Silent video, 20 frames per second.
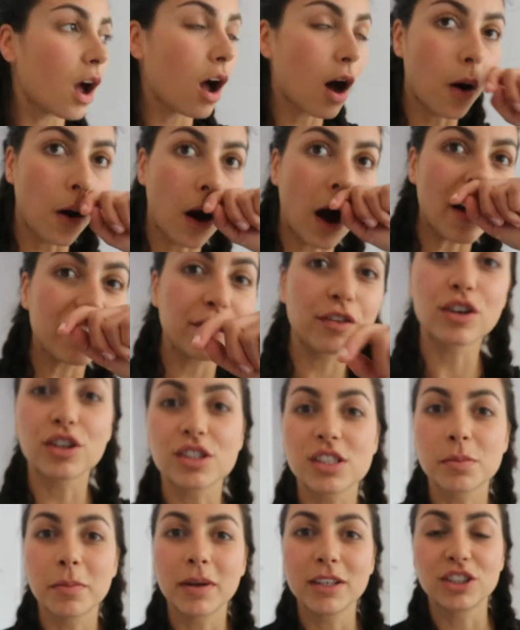Oh, I
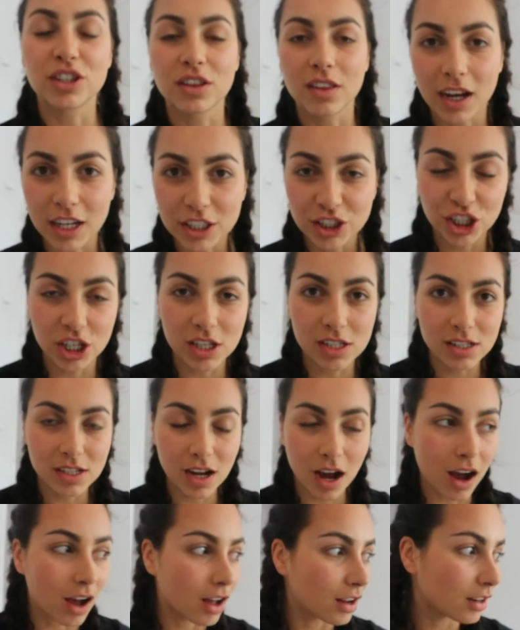forgot to mention that I just
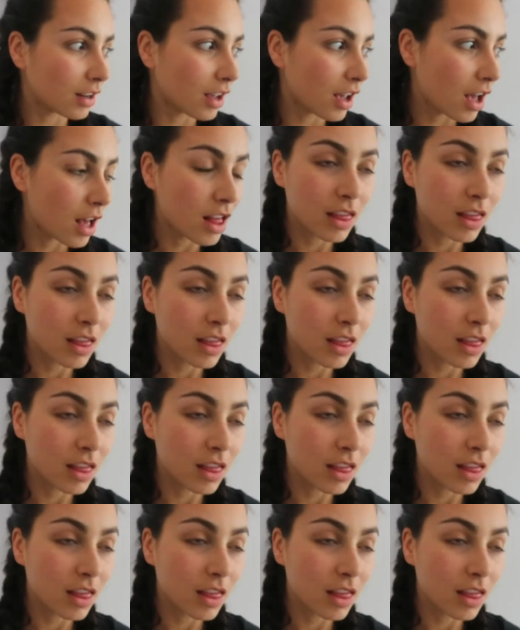done